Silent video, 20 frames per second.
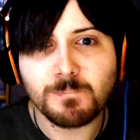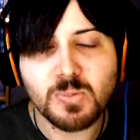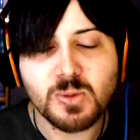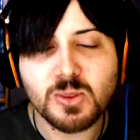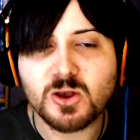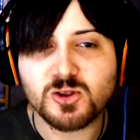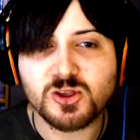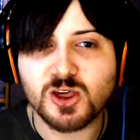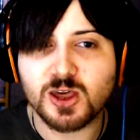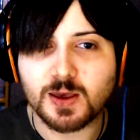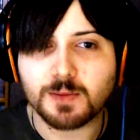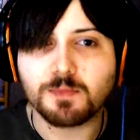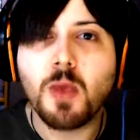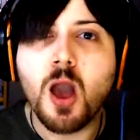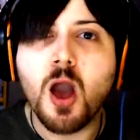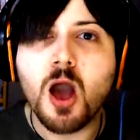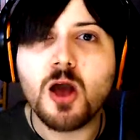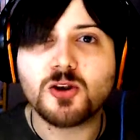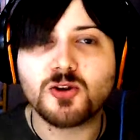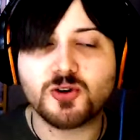No chicken.
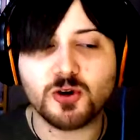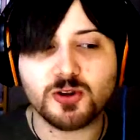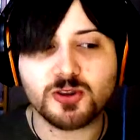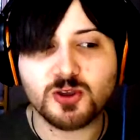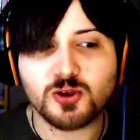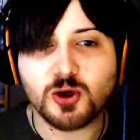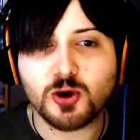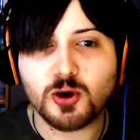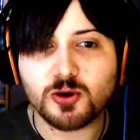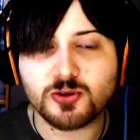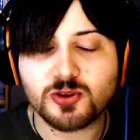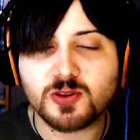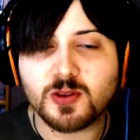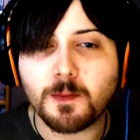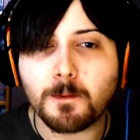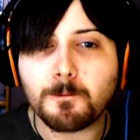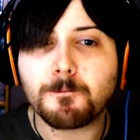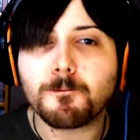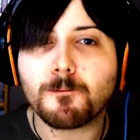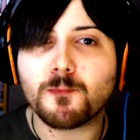Door's closed.
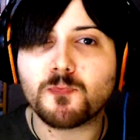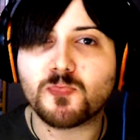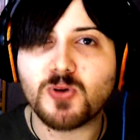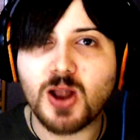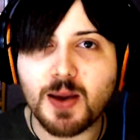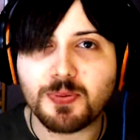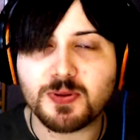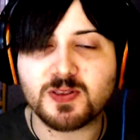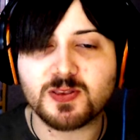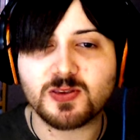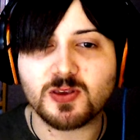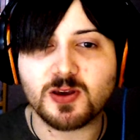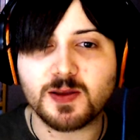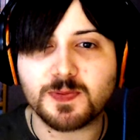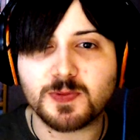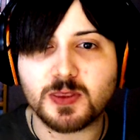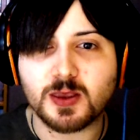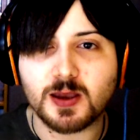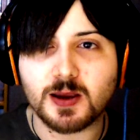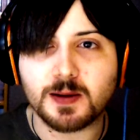Rabbit's out
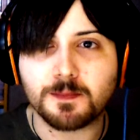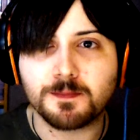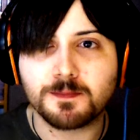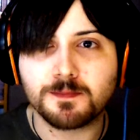there.